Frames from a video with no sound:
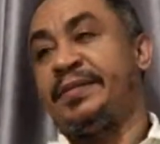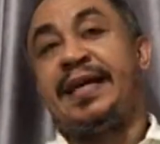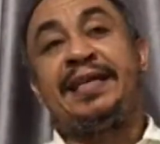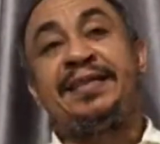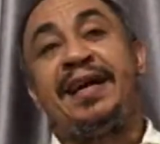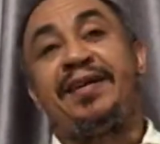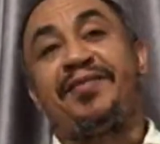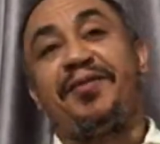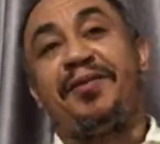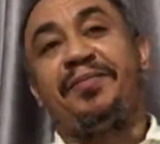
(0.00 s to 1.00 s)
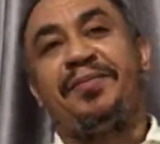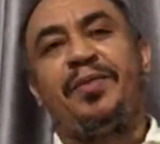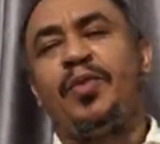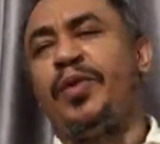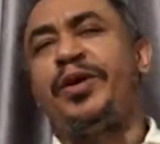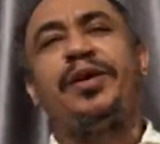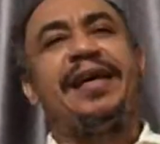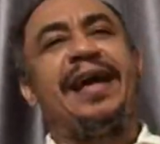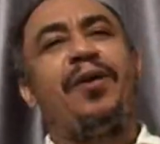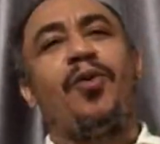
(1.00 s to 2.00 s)
Nigeria reform. We know
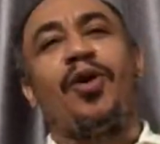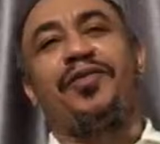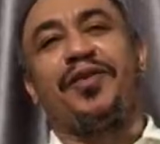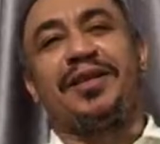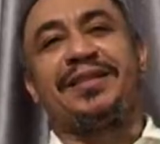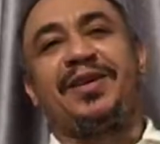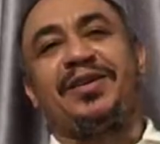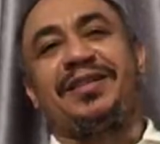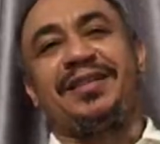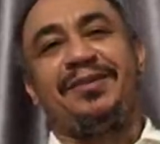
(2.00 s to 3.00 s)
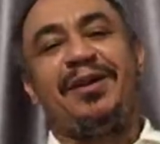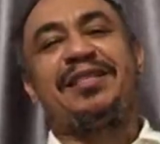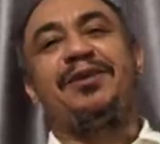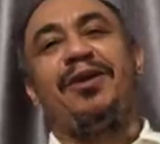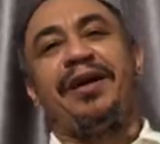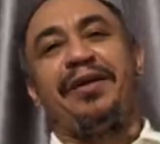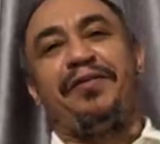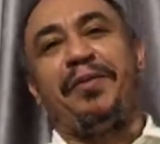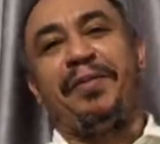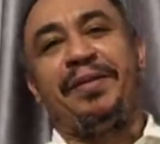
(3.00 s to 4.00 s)
they hear word for this country. Waiting one
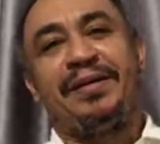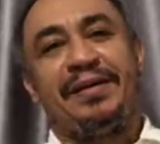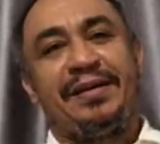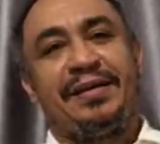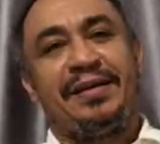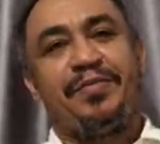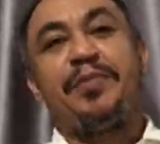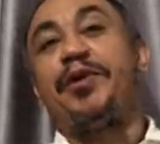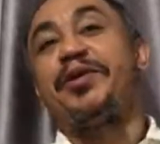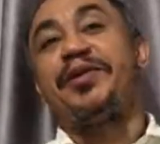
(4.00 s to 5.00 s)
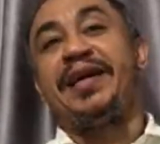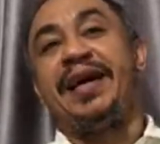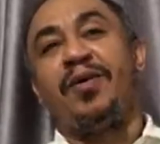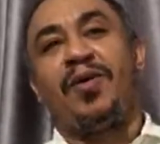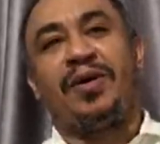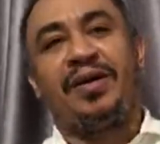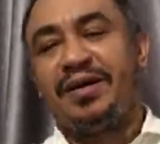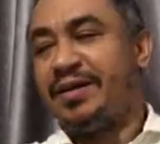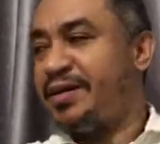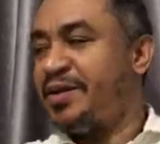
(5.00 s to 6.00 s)
reform. People we know they hear word.
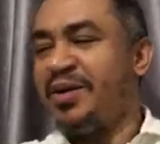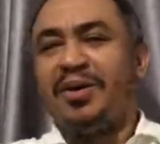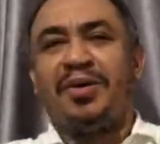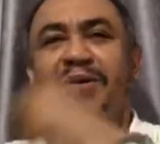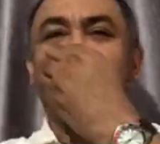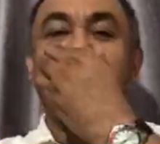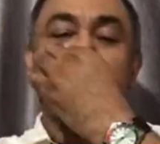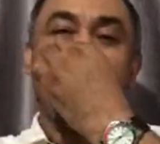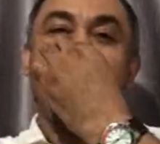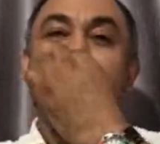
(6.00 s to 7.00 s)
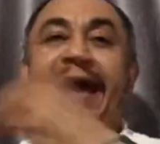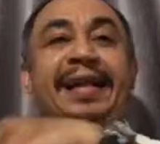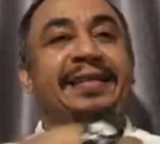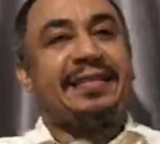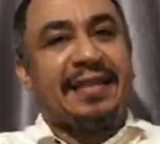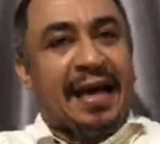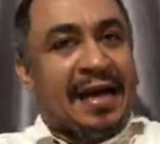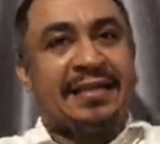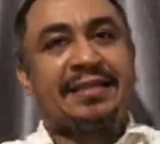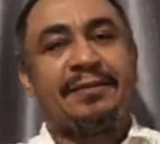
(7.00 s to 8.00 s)
No. End
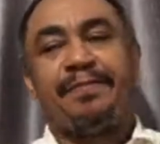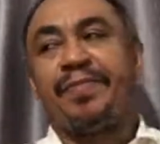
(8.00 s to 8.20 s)
SARS.